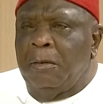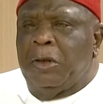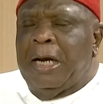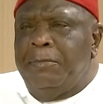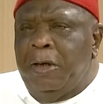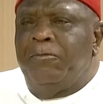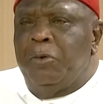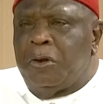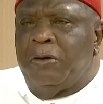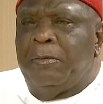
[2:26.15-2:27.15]
But I believe
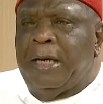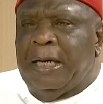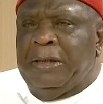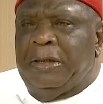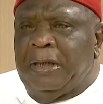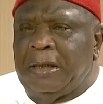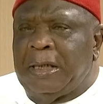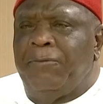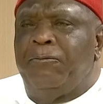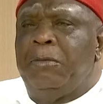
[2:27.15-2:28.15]
most of them are
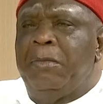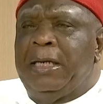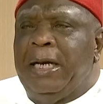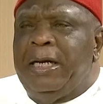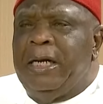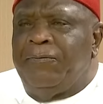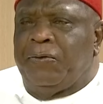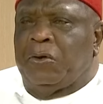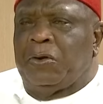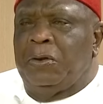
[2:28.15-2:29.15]
Nigerians. Have we made any
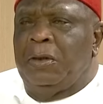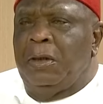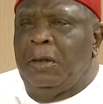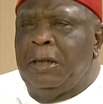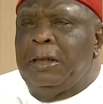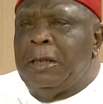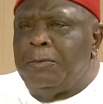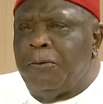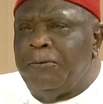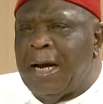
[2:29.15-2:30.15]
effort in
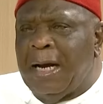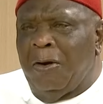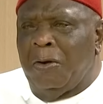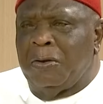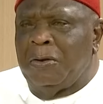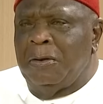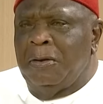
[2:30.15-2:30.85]
terms of dialogue?